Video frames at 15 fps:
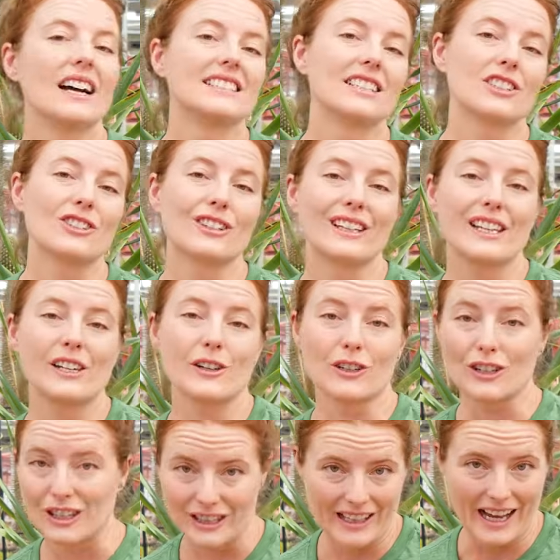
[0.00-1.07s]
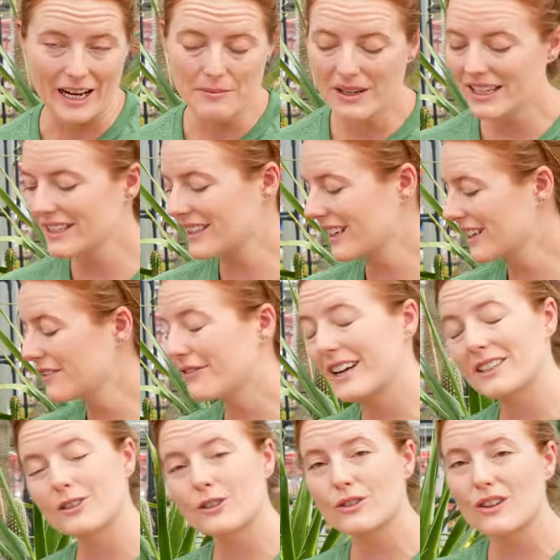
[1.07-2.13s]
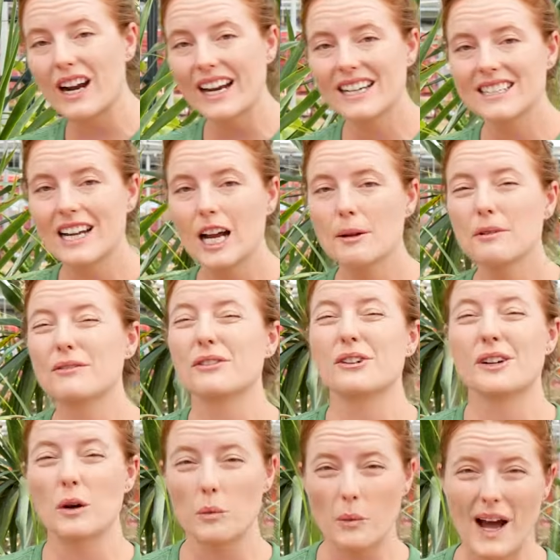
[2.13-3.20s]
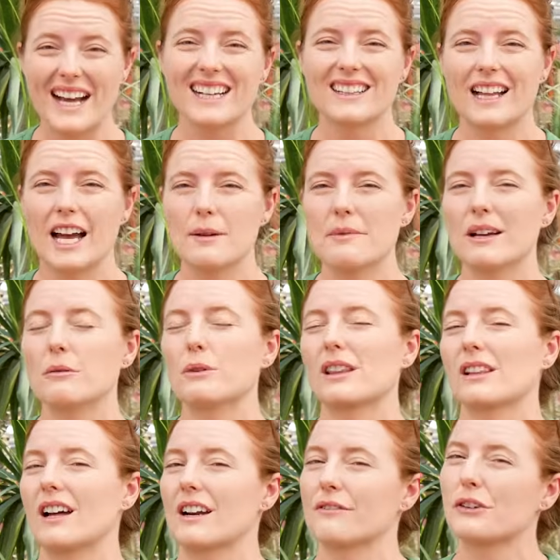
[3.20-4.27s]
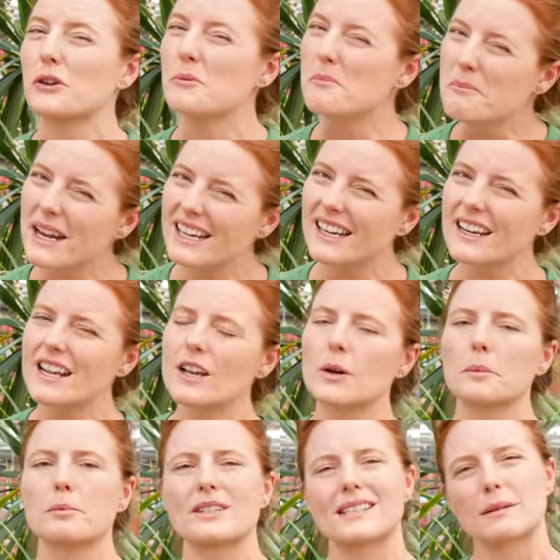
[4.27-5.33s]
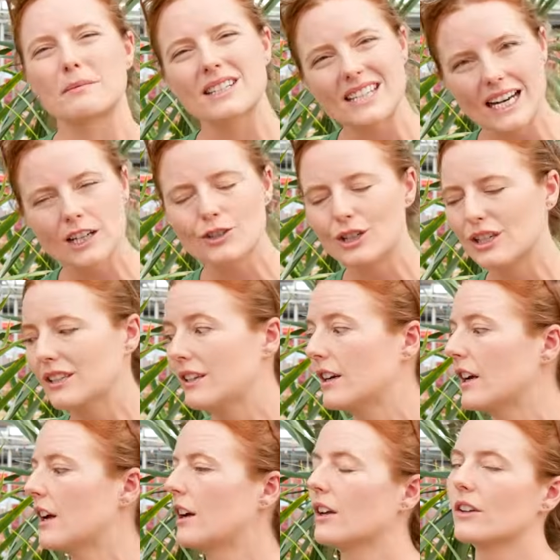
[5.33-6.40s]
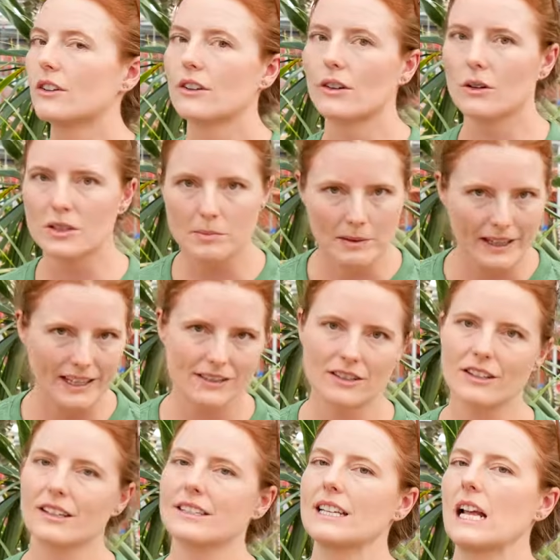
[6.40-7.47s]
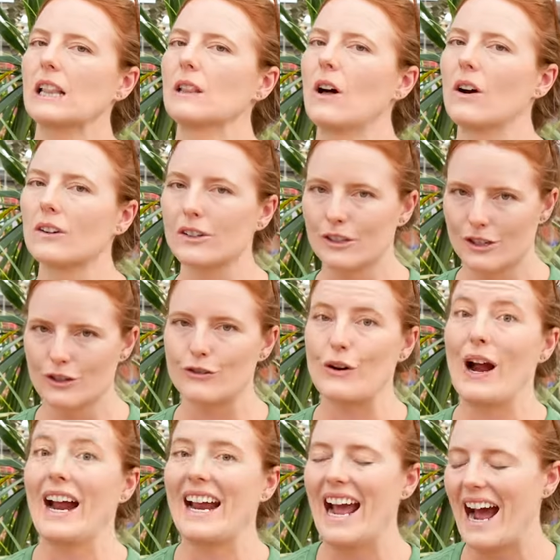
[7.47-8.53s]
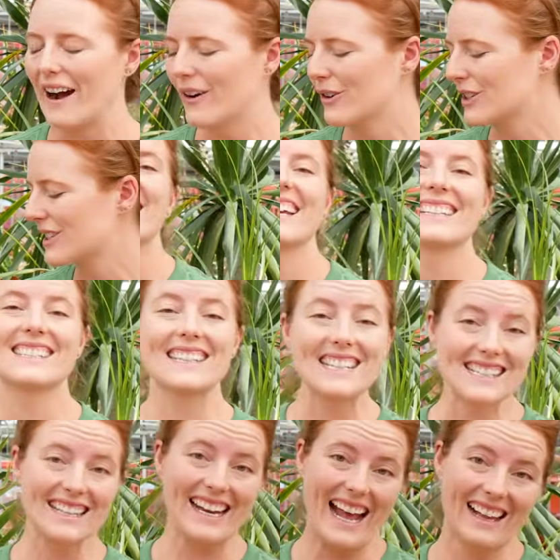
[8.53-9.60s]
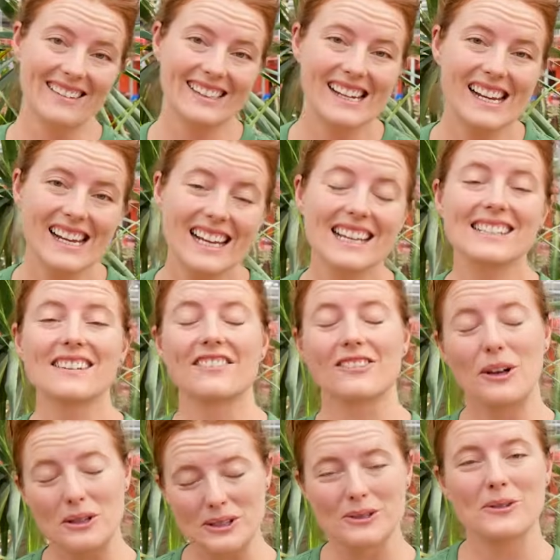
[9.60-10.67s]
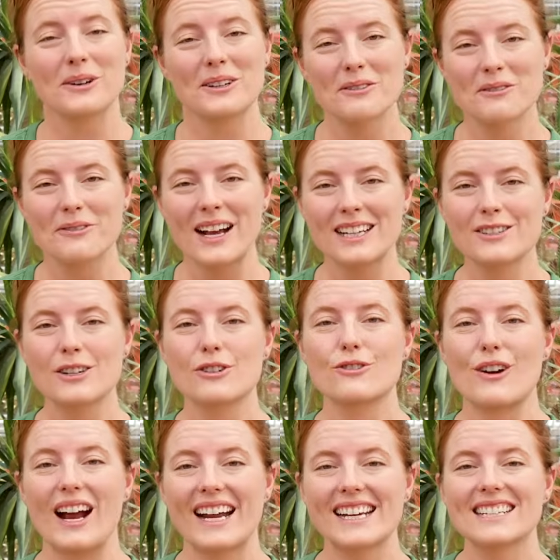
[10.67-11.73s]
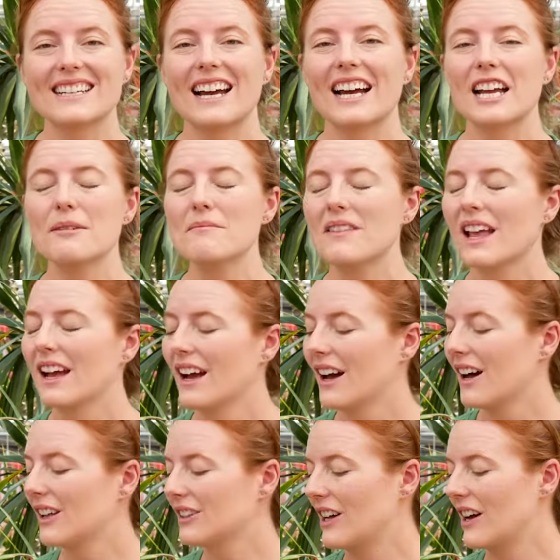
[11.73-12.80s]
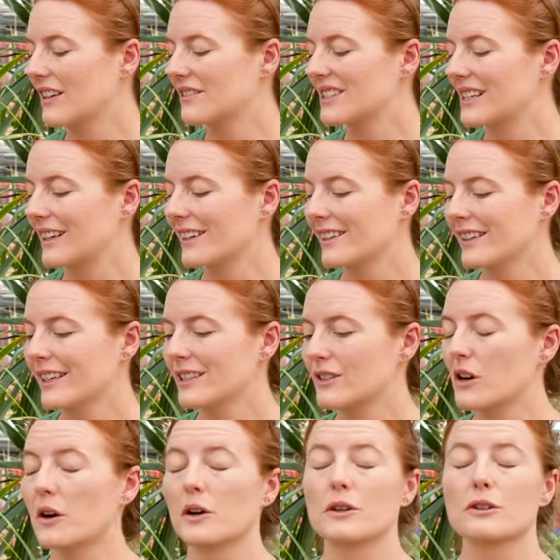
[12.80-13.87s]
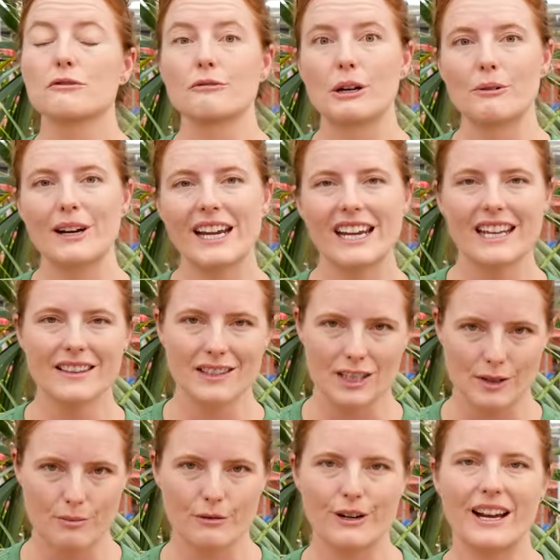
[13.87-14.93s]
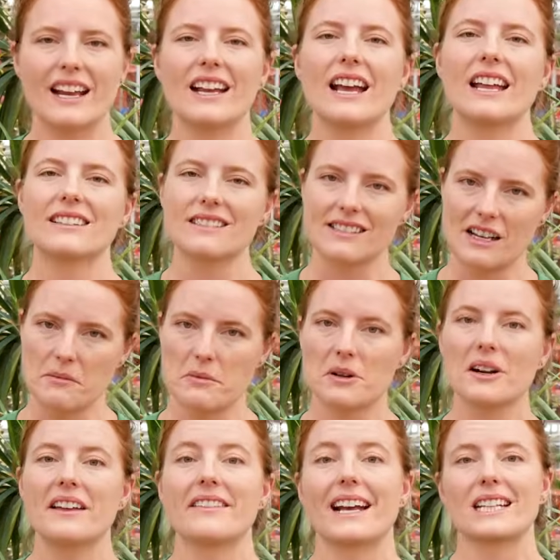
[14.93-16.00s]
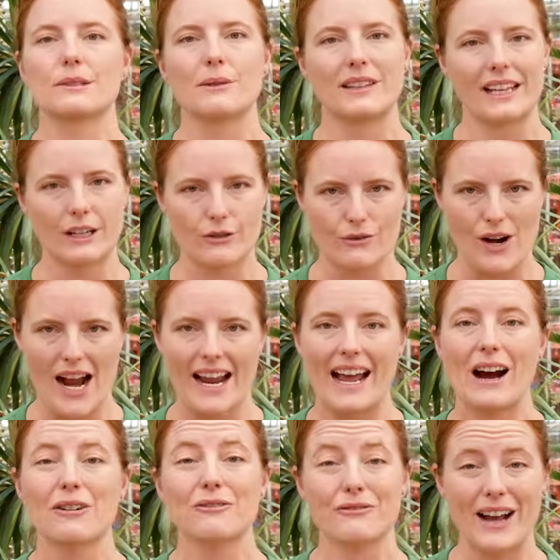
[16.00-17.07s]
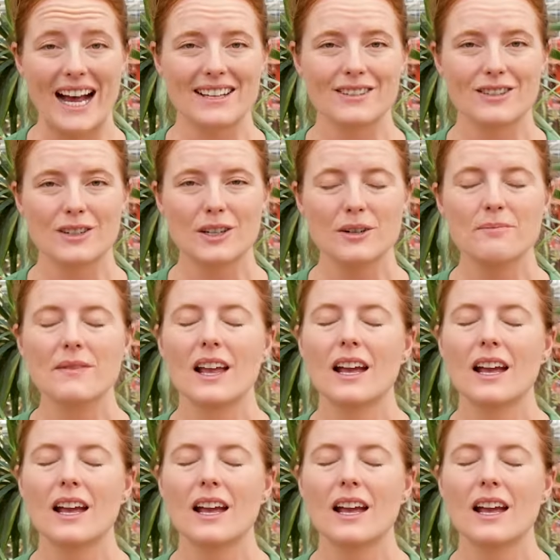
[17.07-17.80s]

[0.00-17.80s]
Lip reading: Additionally, your climate is going to affect your drying time. If you're in a wet climate with a lot of humidity or precipitation, those plants are going to take longer to dry out. Seasonality is also going to affect your drying time. A lot of succulents are growing in the spring and summer, and that's when they dry out faster.